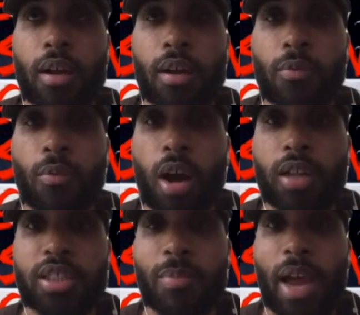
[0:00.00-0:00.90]
Raw
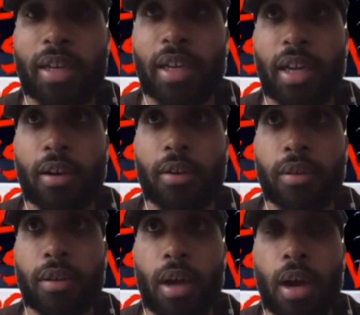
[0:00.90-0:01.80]
and SmackDown,
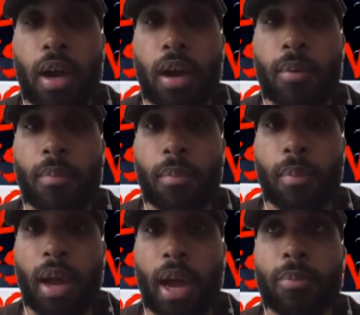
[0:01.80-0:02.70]
um,
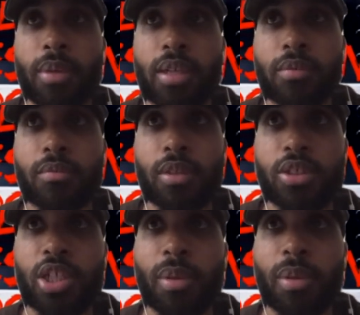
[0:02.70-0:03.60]
how many
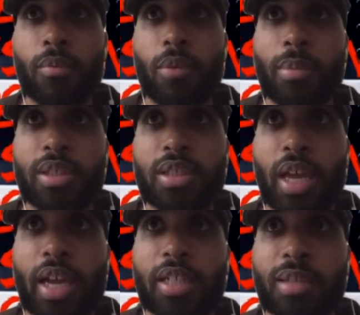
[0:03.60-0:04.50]
legitimate women's
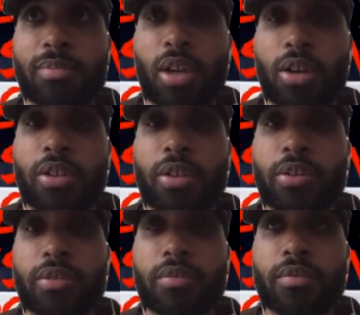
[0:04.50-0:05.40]
tag teams are there?
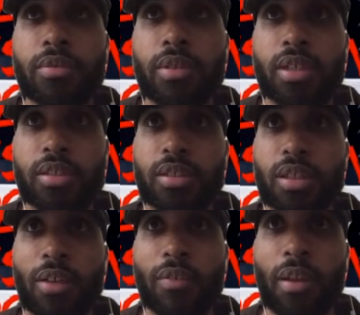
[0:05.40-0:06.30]
Because
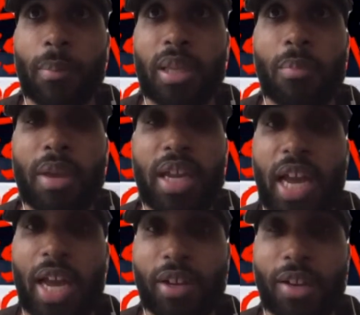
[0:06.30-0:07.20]
I mean, the men
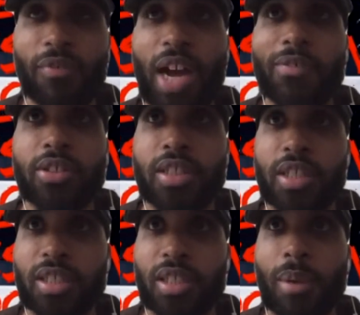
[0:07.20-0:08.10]
have like five or
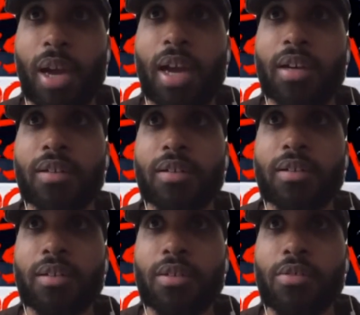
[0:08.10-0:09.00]
six combined.
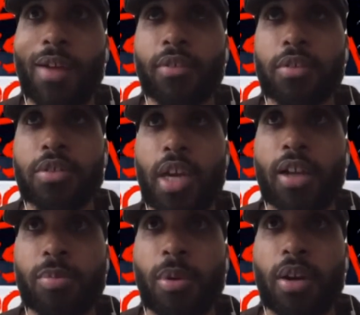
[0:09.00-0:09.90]
You have Lucha right.
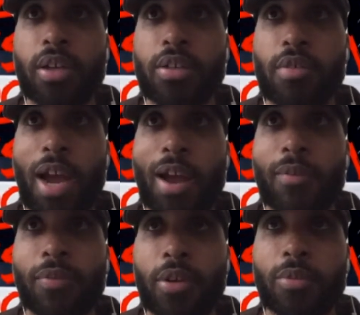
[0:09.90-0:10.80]
House Party, you
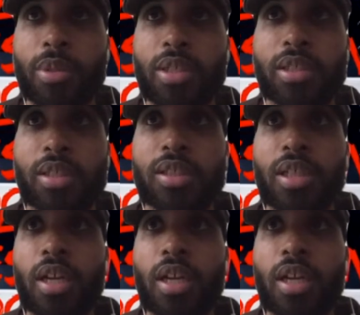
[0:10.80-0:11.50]
have Hurt Business,